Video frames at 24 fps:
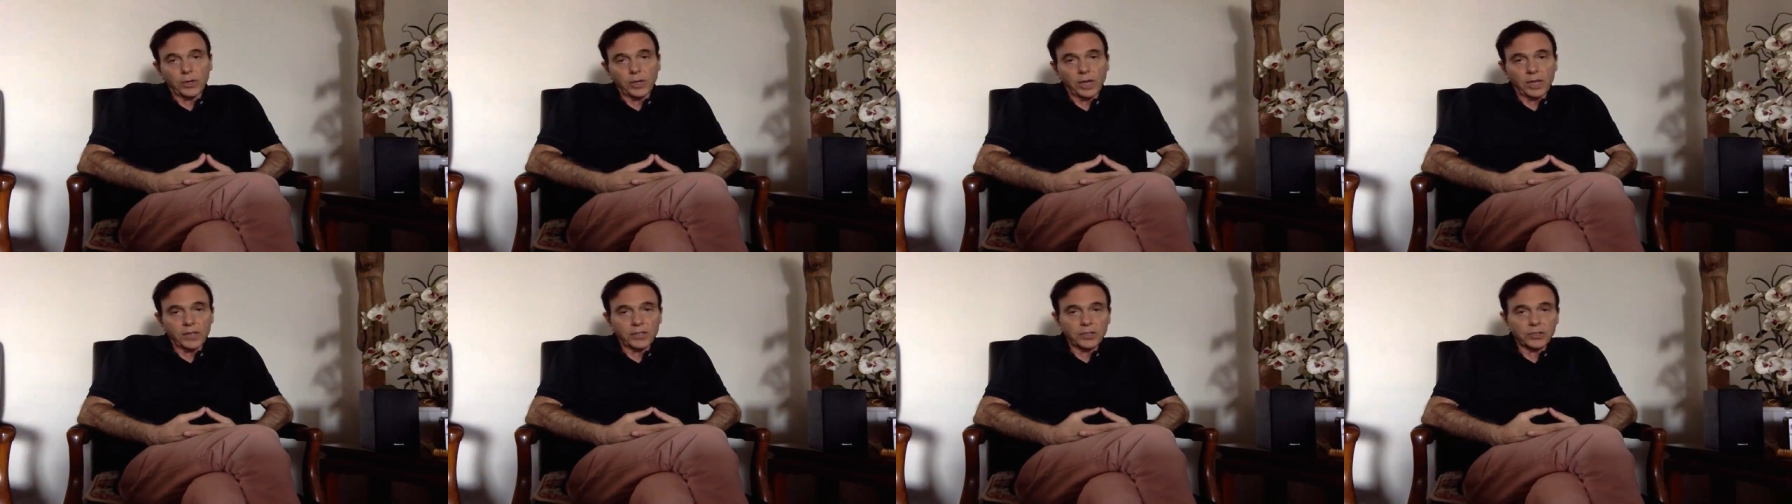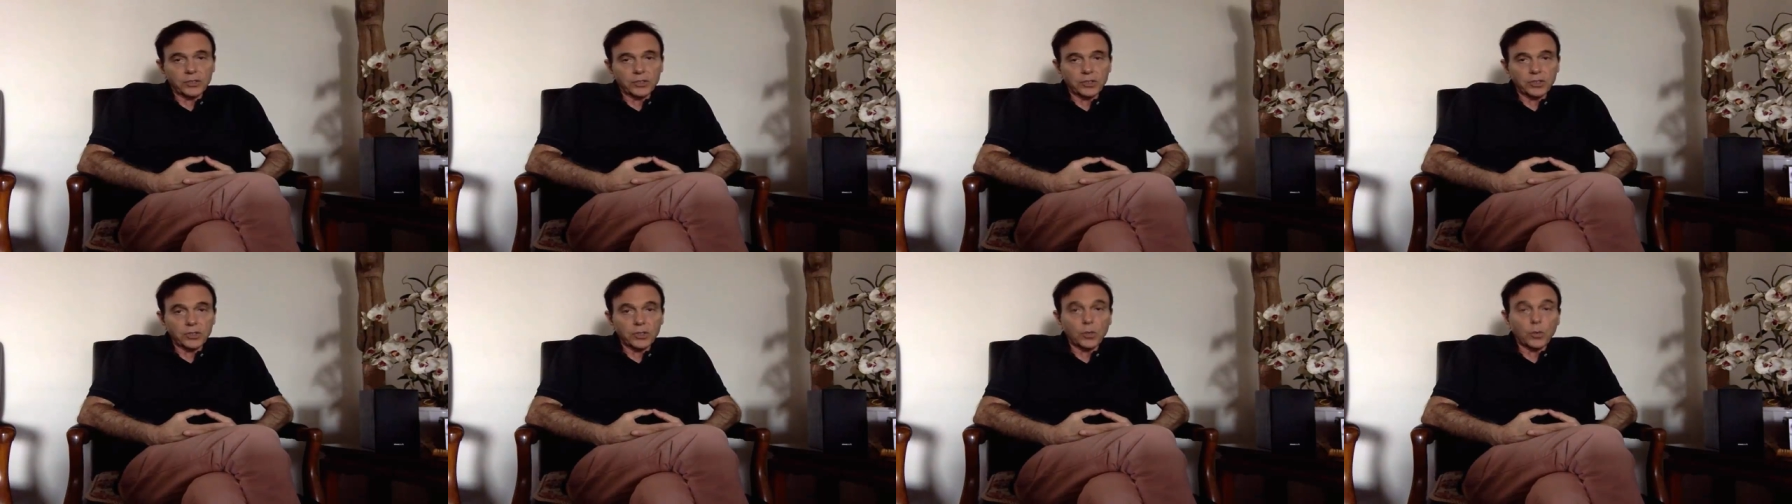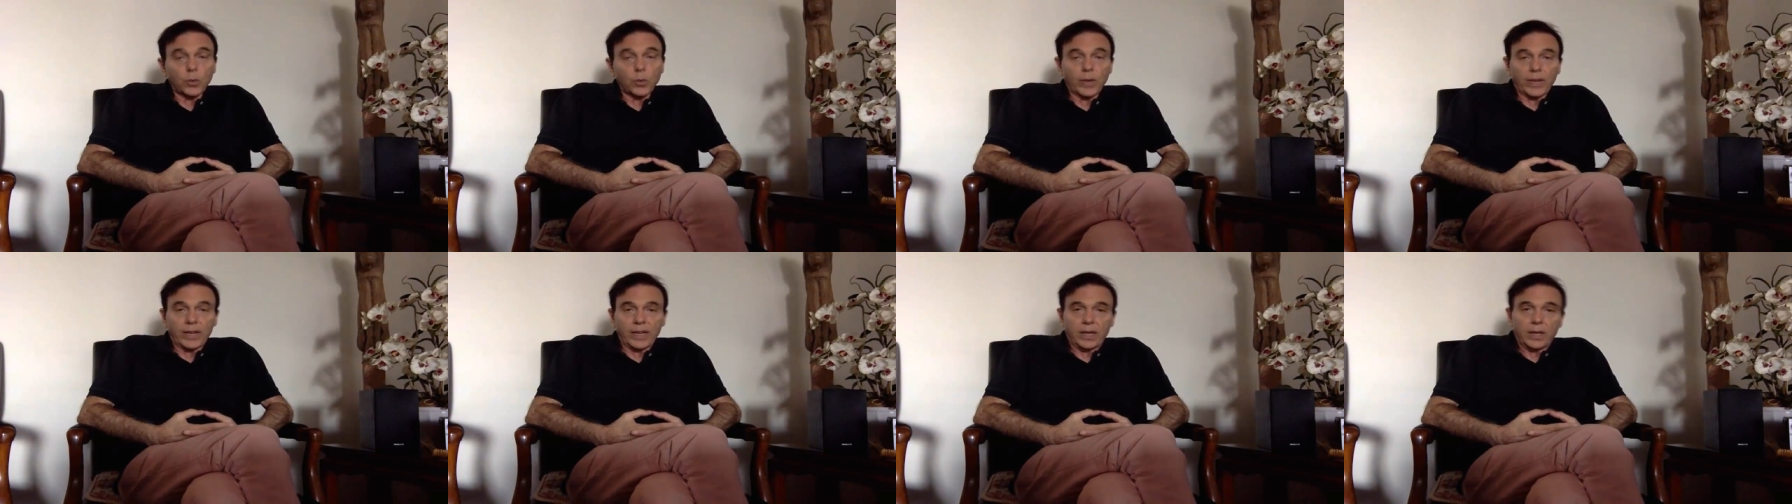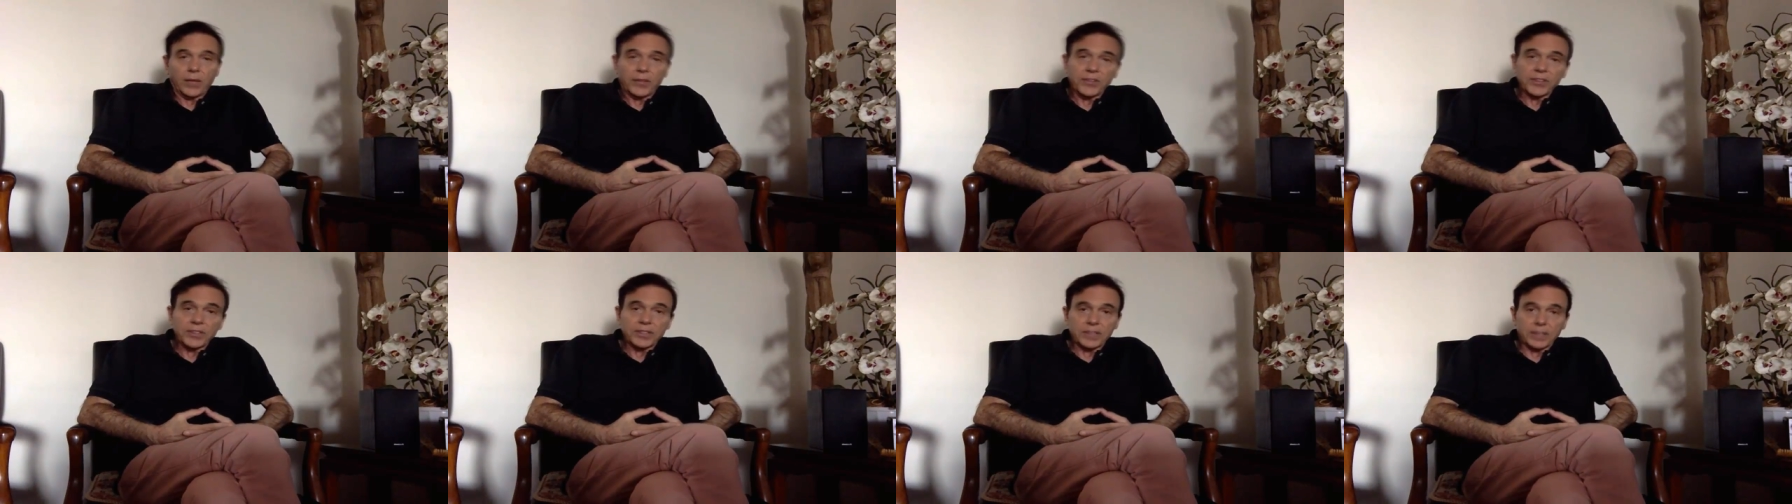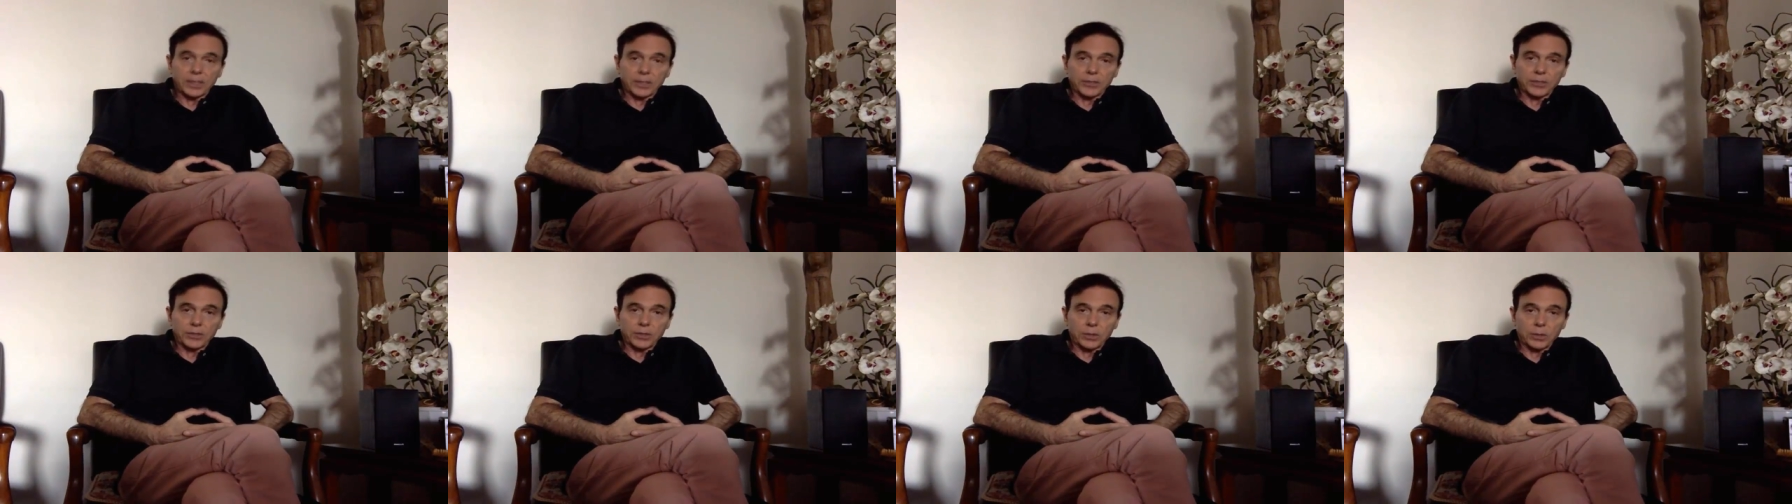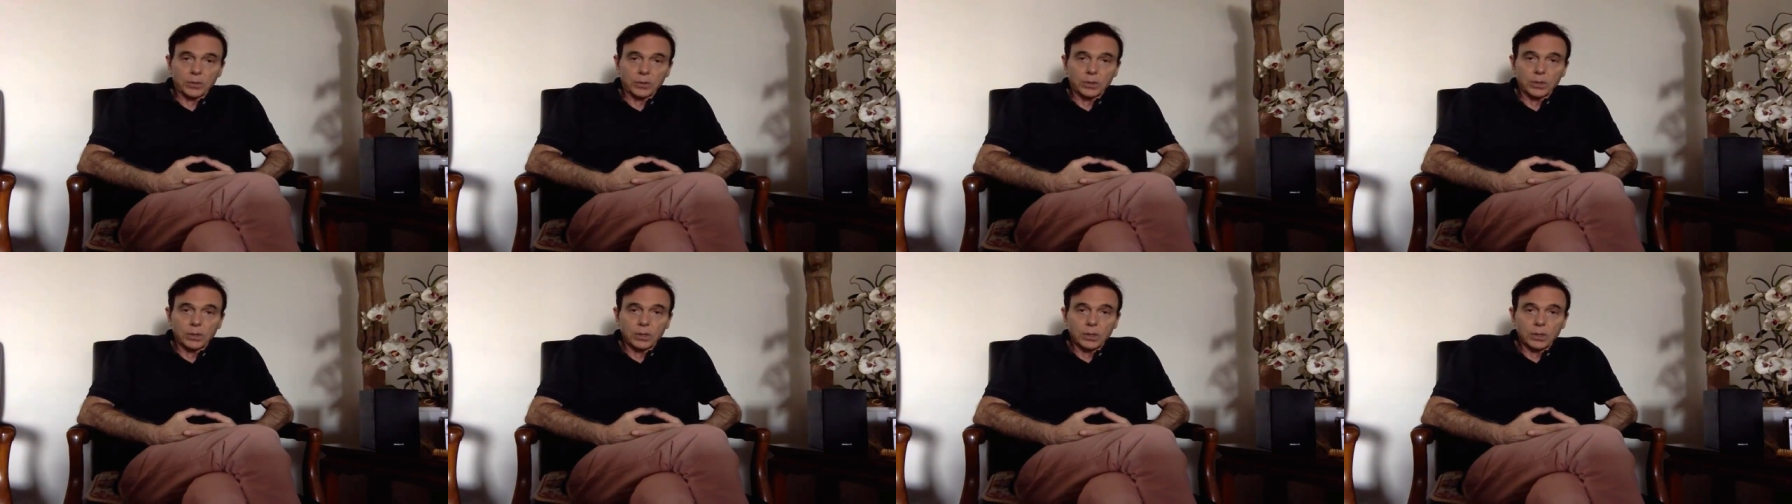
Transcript: and oxygen the way healthy cells do.